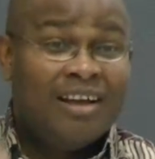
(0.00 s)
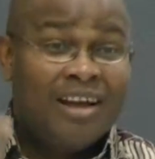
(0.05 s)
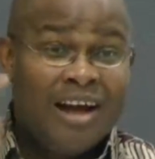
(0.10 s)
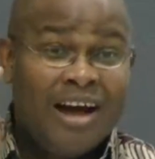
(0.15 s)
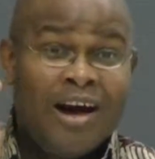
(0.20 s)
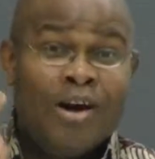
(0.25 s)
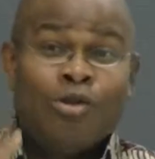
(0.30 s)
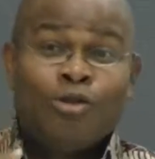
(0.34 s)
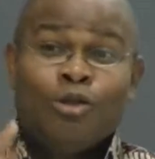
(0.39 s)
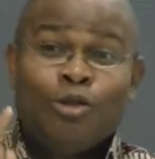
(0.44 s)

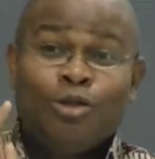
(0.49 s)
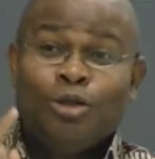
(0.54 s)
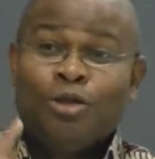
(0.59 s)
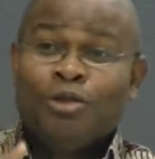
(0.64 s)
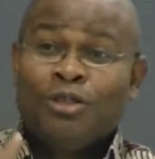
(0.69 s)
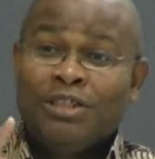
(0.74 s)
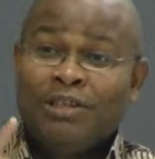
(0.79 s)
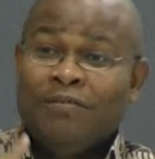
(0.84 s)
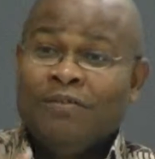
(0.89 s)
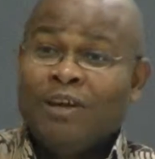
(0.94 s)
How do
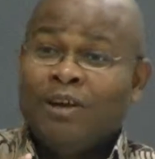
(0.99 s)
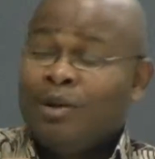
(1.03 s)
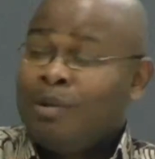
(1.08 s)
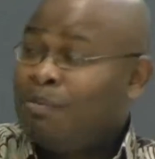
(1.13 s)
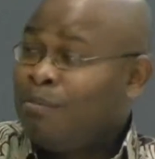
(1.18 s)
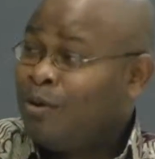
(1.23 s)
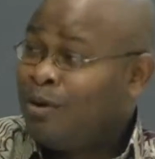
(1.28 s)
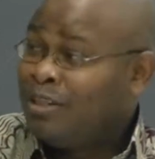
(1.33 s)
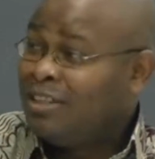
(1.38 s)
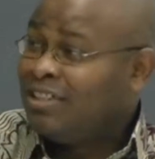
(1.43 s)
you develop
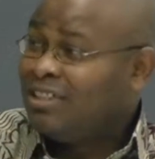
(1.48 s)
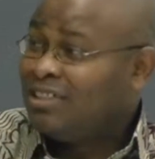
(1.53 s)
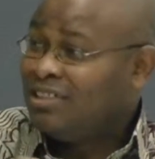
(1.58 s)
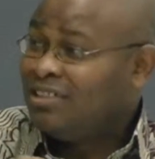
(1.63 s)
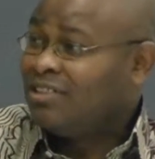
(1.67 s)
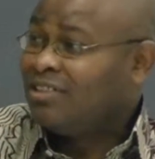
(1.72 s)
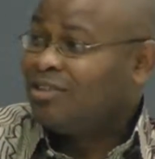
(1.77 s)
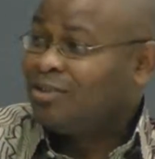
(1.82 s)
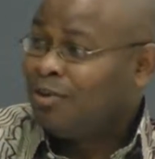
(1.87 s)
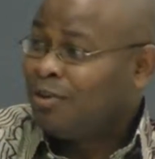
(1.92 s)

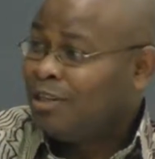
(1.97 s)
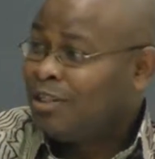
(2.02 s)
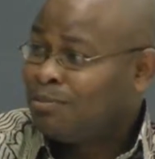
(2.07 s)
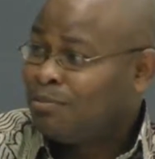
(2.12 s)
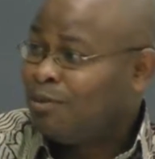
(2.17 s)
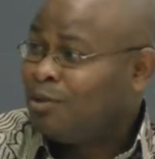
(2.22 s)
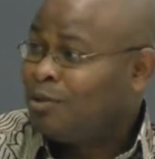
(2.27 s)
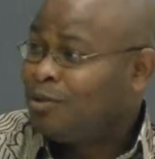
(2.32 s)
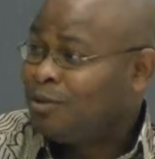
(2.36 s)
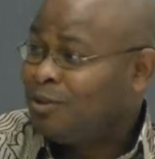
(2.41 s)
policies to
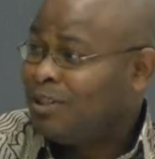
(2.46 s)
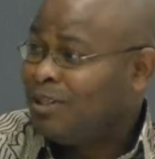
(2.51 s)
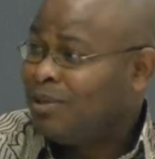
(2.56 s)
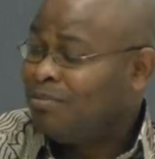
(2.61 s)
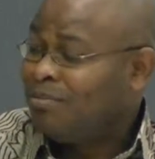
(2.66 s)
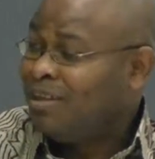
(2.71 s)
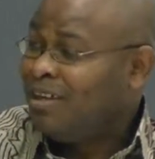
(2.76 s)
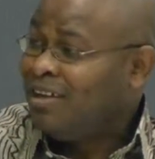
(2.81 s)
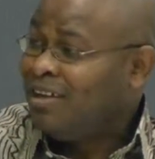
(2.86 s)
respond to them?